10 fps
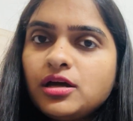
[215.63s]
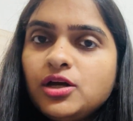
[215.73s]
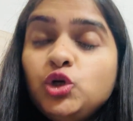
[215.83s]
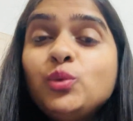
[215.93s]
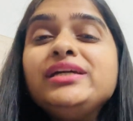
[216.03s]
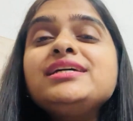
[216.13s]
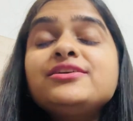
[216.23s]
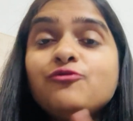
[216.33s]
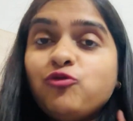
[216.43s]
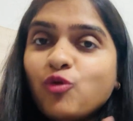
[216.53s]
doing
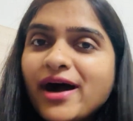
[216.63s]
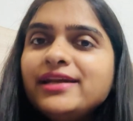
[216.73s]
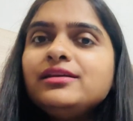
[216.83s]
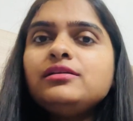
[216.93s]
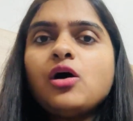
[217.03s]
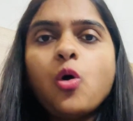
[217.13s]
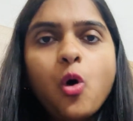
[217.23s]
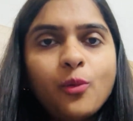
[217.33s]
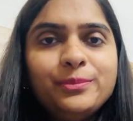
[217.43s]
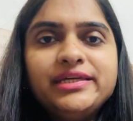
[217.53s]
one
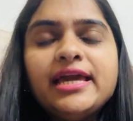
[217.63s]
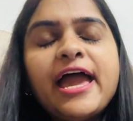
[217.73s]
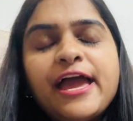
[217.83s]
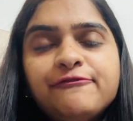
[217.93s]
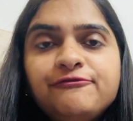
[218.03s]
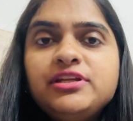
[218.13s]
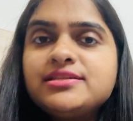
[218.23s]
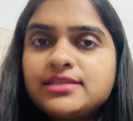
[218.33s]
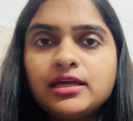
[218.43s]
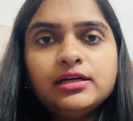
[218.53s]
hobby every
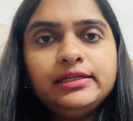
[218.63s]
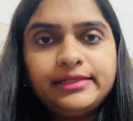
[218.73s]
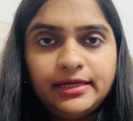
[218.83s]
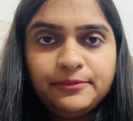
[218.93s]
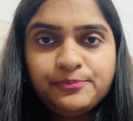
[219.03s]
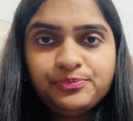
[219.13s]
single day.